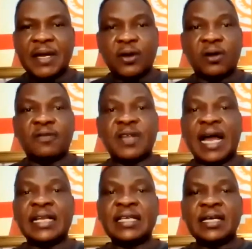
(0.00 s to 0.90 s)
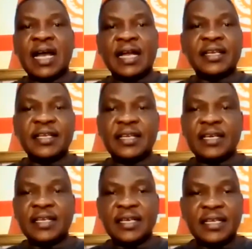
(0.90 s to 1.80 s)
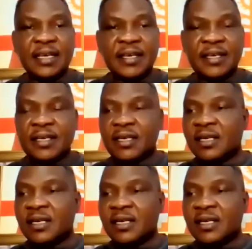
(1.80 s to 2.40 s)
and all of that, and the, the, the, the,